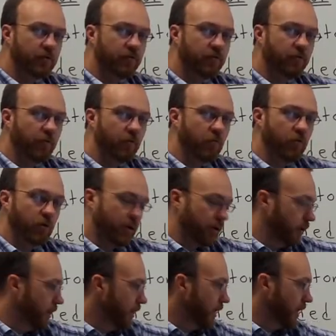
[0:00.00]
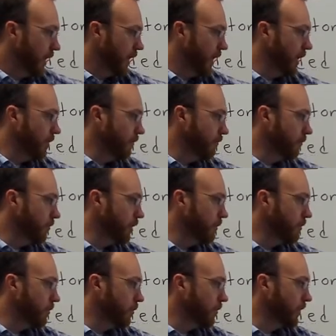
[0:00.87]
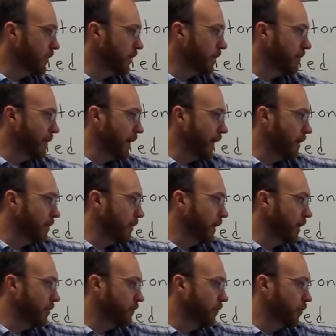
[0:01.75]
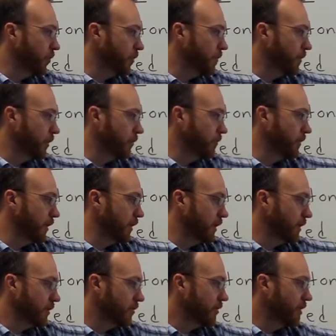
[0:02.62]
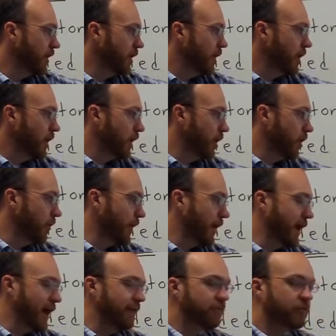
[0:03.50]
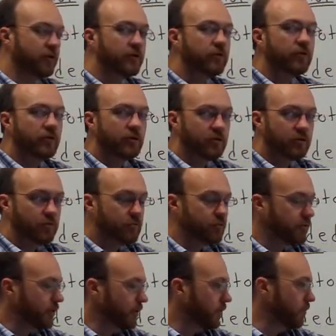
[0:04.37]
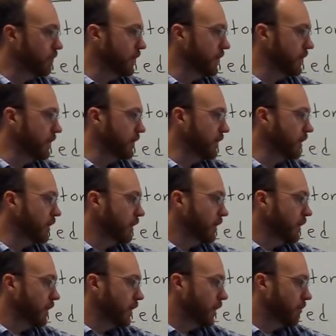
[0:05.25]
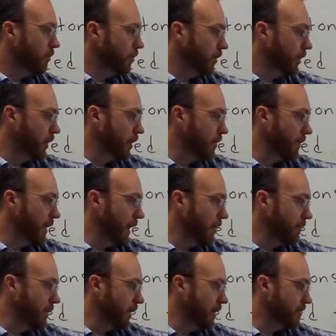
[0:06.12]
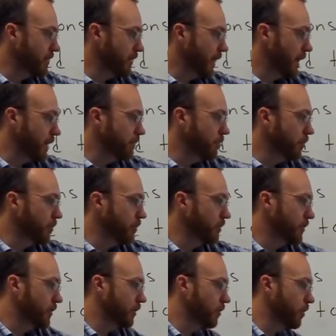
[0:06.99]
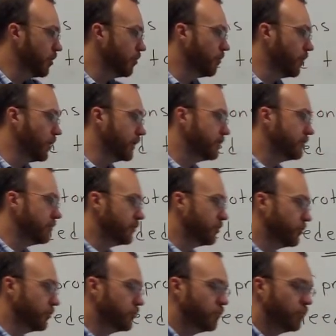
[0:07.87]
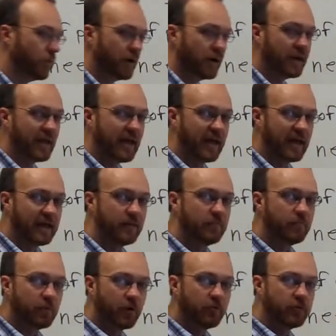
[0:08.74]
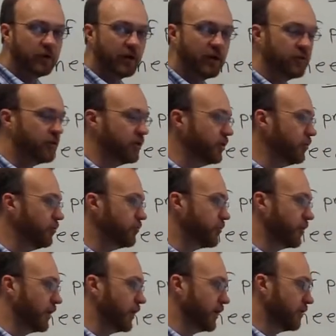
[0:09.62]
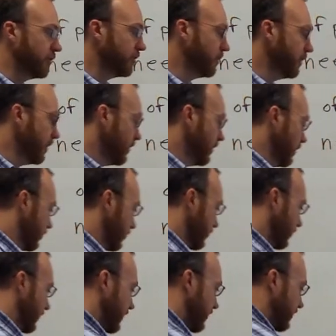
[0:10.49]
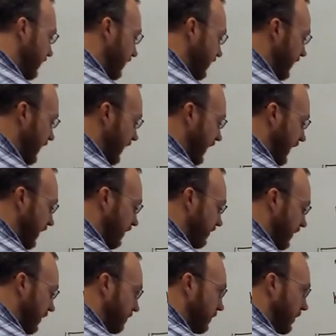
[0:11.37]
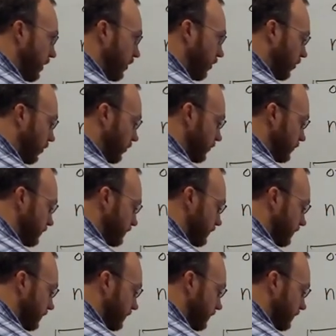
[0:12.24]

4. Every beryllium atom has 4 protons. On average, loosely speaking, a beryllium atom has 9.01218 protons and neutrons. So let's say that I have a mole